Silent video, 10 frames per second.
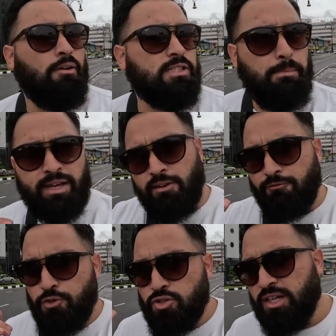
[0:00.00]
I was a bit
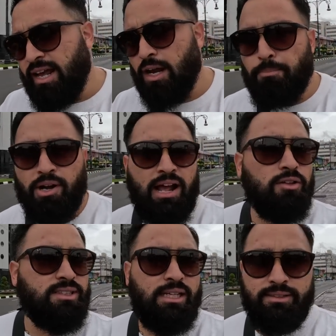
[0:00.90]
confused on how to
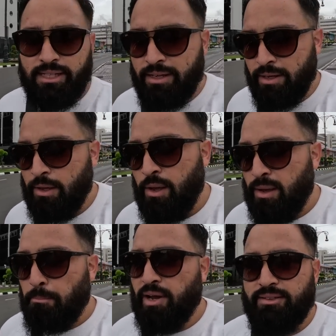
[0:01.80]
pronounce it,
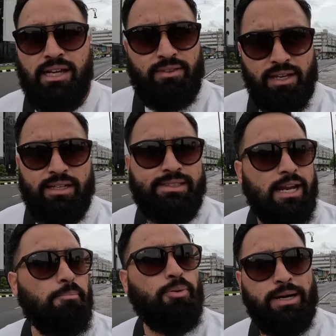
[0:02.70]
but I think I
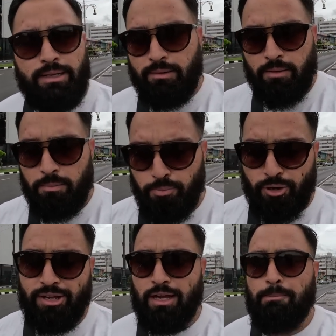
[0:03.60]
said it
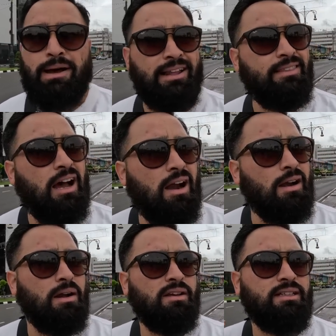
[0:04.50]
pretty good.
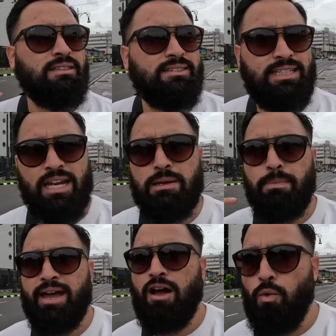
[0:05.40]
Bandar Seri
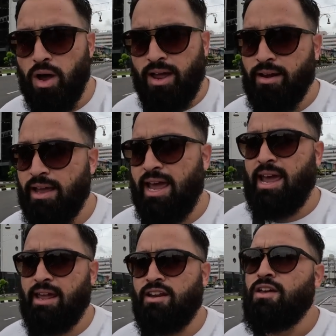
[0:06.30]
Begawan.
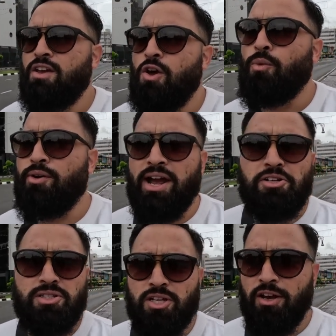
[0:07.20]
And we were
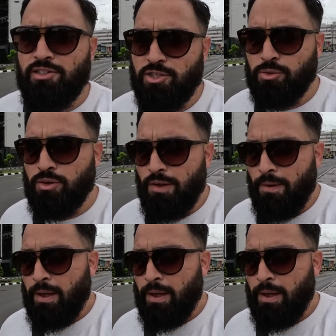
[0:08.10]
actually talking to